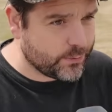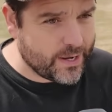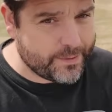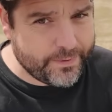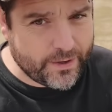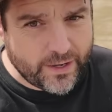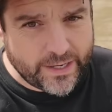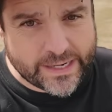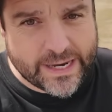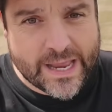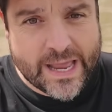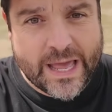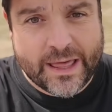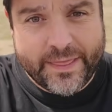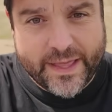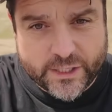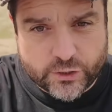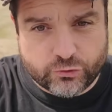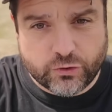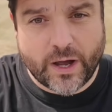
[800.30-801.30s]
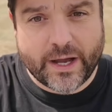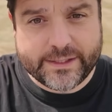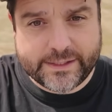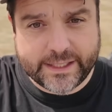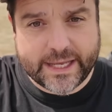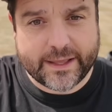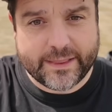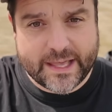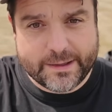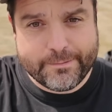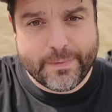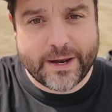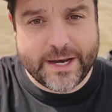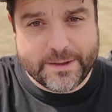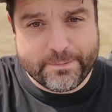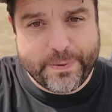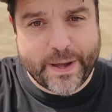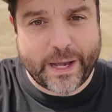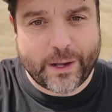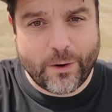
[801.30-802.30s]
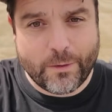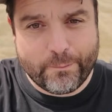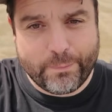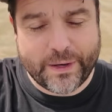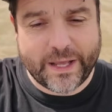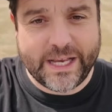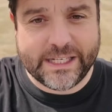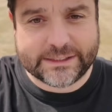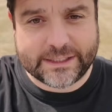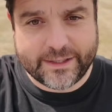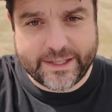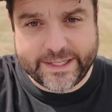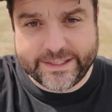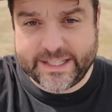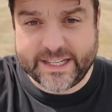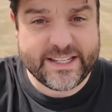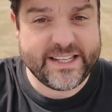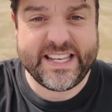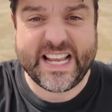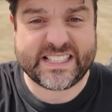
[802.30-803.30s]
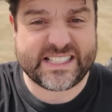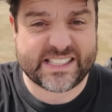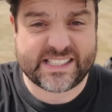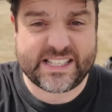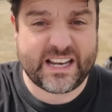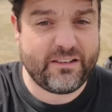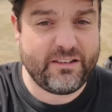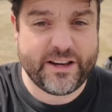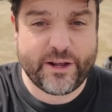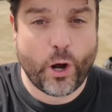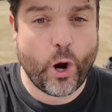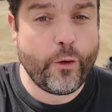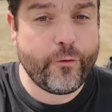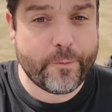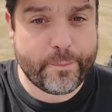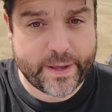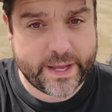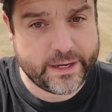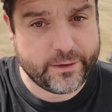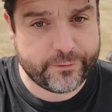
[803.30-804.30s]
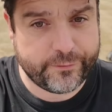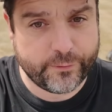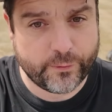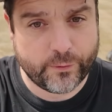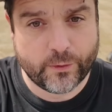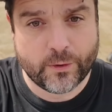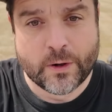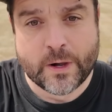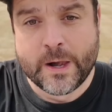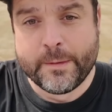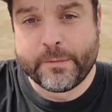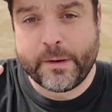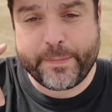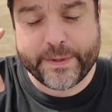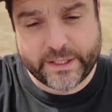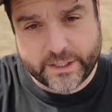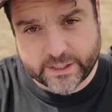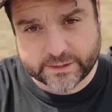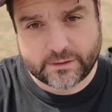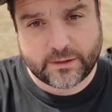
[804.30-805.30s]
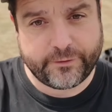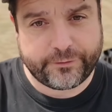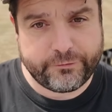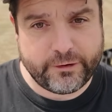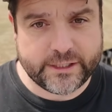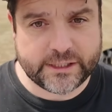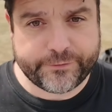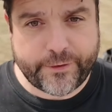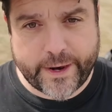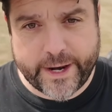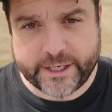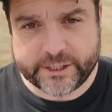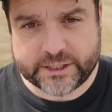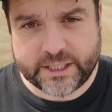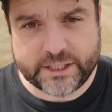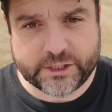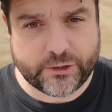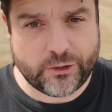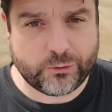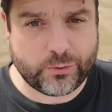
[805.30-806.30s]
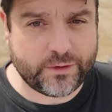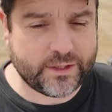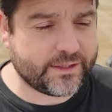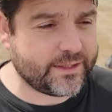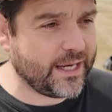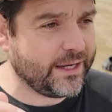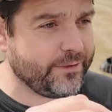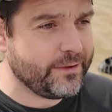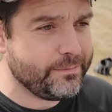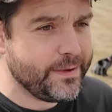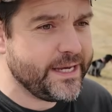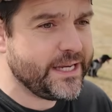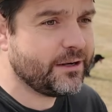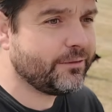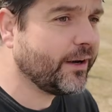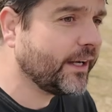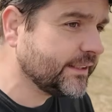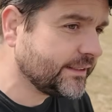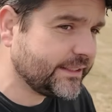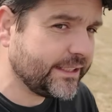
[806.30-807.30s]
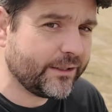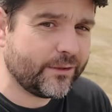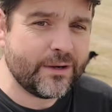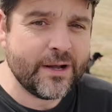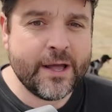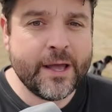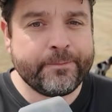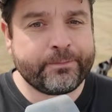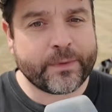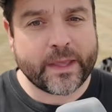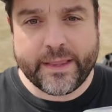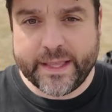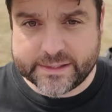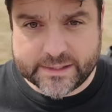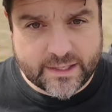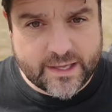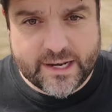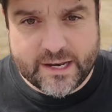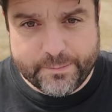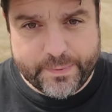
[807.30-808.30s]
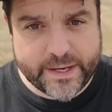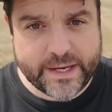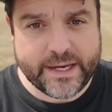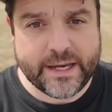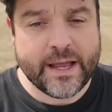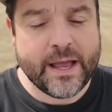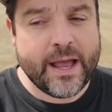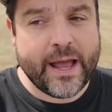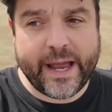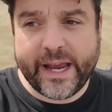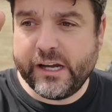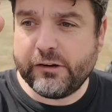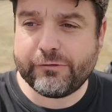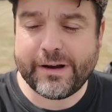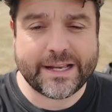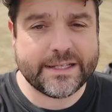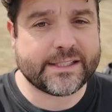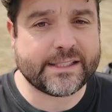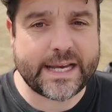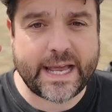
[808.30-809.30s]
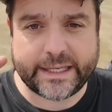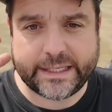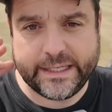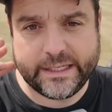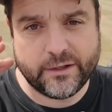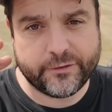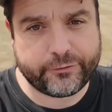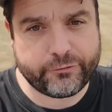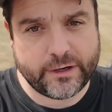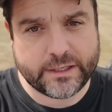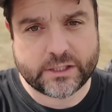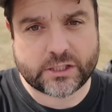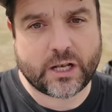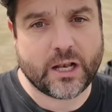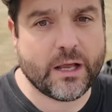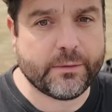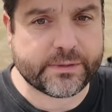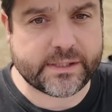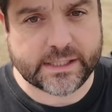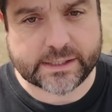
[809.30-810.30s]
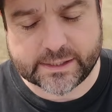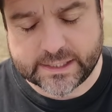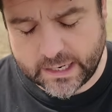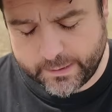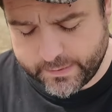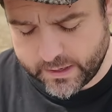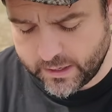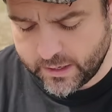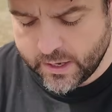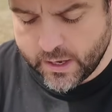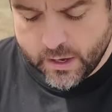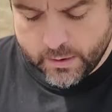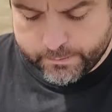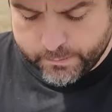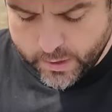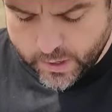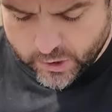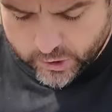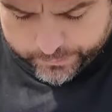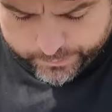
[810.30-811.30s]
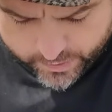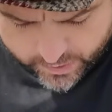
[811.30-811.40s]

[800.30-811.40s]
whereby they're trying to get their money back on players that they didn't necessarily overpay for. But because of the French financial issues with the TV media rights deal, there's going to be a ransacking of French clubs this summer. Mark